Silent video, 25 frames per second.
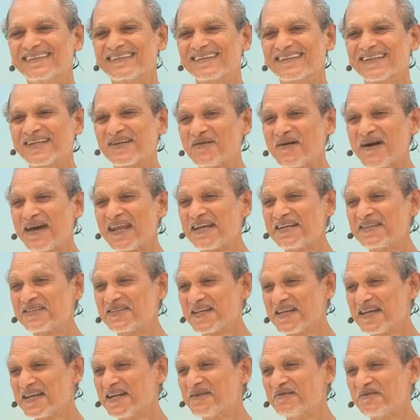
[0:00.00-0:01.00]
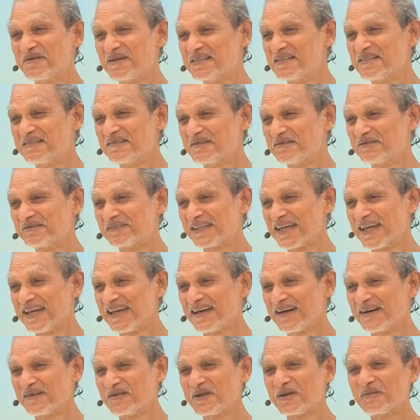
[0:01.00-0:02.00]
Quite a journey, wouldn't you say?
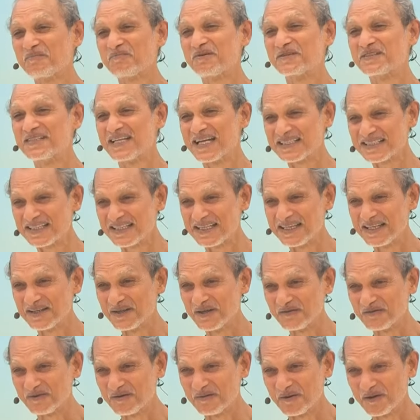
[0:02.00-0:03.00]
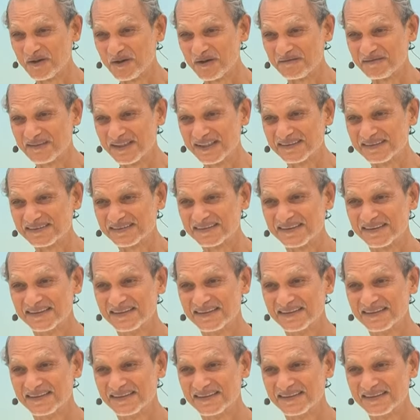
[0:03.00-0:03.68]
How do you protect the ego from all of this?